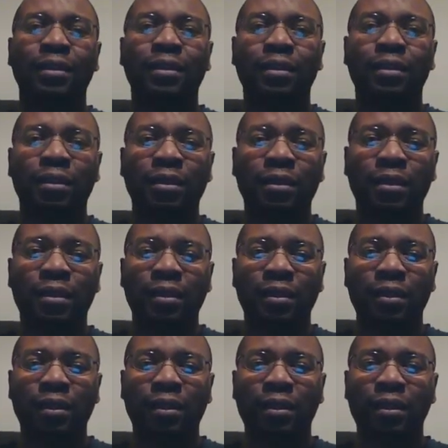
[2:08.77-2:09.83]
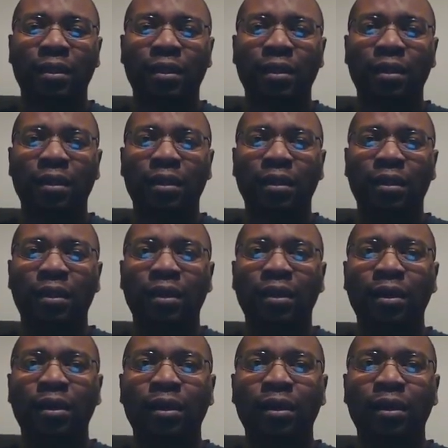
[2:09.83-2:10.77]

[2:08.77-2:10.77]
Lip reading: No one is speaking in this clip.